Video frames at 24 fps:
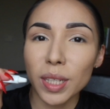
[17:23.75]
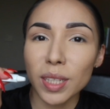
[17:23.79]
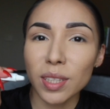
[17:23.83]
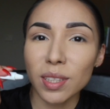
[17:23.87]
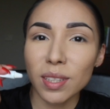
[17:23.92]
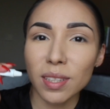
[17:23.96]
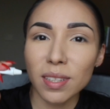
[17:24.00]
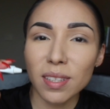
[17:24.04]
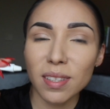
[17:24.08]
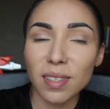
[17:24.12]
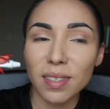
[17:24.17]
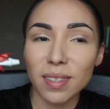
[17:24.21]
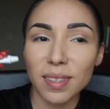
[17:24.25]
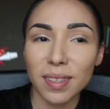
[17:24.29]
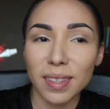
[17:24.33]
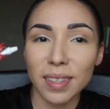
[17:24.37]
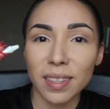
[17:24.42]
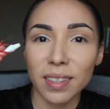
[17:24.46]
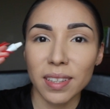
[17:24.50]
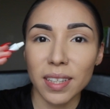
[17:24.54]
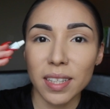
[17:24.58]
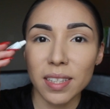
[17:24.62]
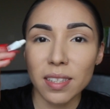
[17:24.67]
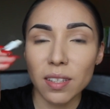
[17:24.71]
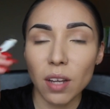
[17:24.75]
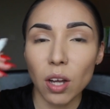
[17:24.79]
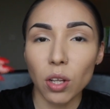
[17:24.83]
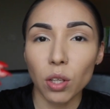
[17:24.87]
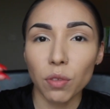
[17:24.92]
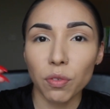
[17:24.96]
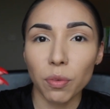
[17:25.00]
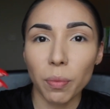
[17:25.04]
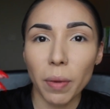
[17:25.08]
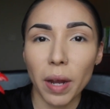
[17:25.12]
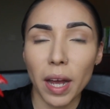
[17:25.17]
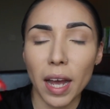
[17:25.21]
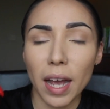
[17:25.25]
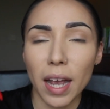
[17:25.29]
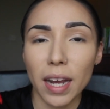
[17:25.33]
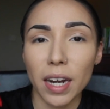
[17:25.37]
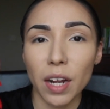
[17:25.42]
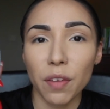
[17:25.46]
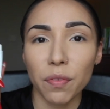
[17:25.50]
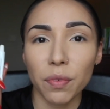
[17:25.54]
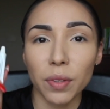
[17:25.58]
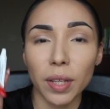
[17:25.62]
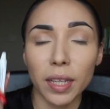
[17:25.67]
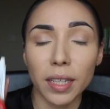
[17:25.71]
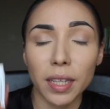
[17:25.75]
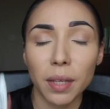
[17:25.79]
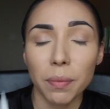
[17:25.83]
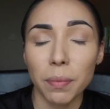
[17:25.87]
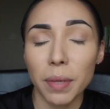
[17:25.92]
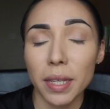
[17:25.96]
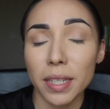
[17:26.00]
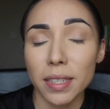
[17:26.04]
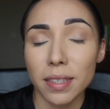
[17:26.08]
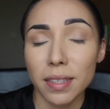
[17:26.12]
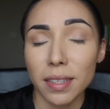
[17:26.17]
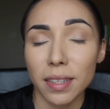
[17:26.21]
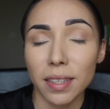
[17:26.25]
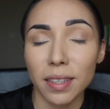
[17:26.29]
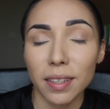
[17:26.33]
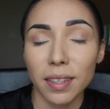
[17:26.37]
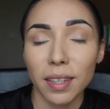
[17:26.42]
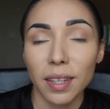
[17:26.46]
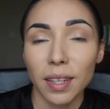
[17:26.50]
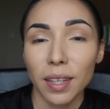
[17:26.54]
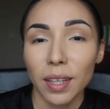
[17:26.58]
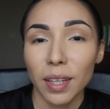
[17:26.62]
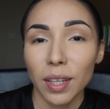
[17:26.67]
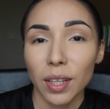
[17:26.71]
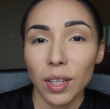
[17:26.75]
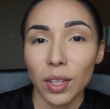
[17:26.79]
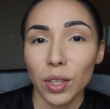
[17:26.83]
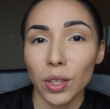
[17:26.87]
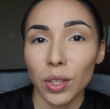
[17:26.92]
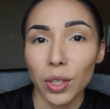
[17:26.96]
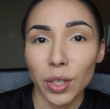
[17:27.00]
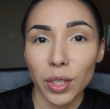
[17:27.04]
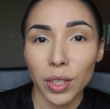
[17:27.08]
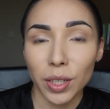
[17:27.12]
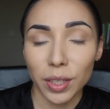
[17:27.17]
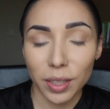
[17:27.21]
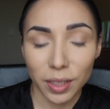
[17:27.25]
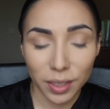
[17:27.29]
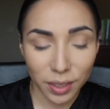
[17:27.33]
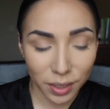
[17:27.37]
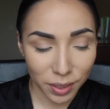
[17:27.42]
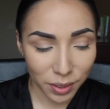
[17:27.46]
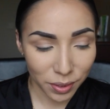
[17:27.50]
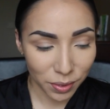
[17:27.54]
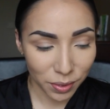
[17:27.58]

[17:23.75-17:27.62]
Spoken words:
It just gets all over my eye, and I feel like it makes it look